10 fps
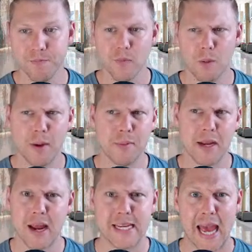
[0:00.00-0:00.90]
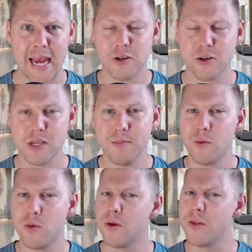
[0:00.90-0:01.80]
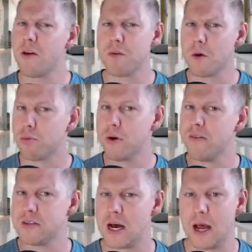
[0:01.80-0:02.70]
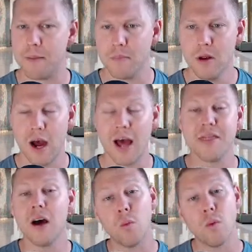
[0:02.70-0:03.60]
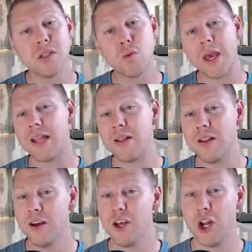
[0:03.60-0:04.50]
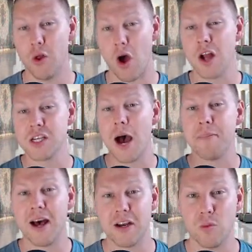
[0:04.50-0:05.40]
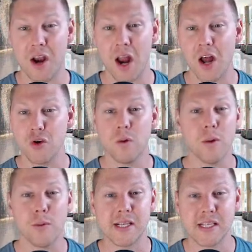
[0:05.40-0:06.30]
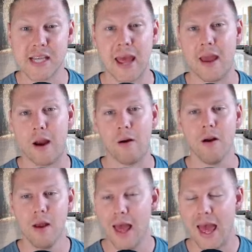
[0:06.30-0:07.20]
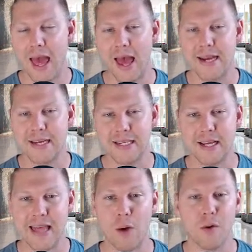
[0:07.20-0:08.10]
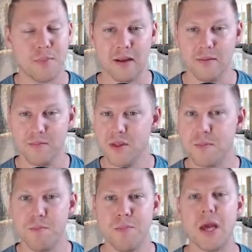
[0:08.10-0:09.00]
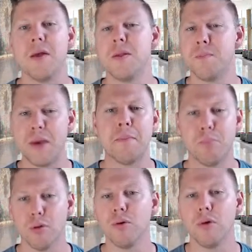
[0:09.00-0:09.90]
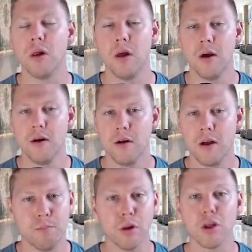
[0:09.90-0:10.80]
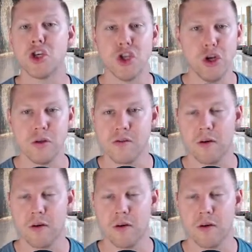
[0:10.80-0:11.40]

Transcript: maybe 98 or something. We were there for a brief time. I thought once we hit, the top 100, we would stay there, and that would be the big bullish news for